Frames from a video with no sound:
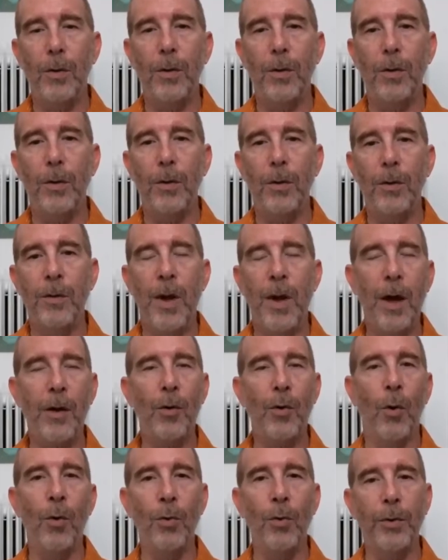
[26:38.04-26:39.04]
not
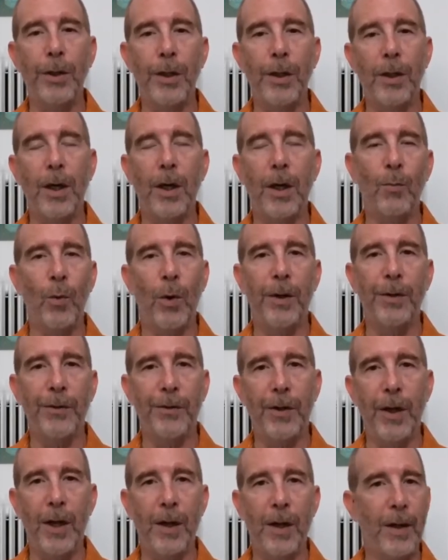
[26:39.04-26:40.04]
only can one
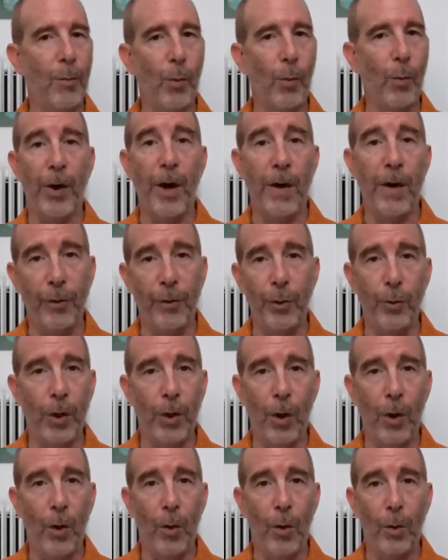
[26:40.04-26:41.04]
say that wherever you
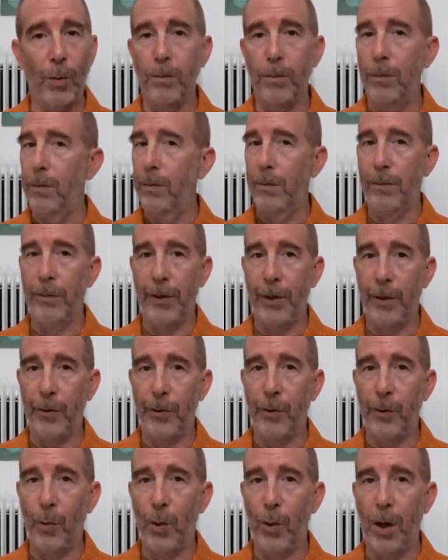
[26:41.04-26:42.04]
go, there
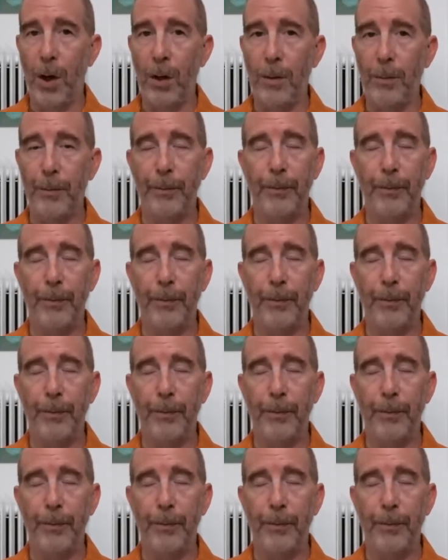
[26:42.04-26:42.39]
you are,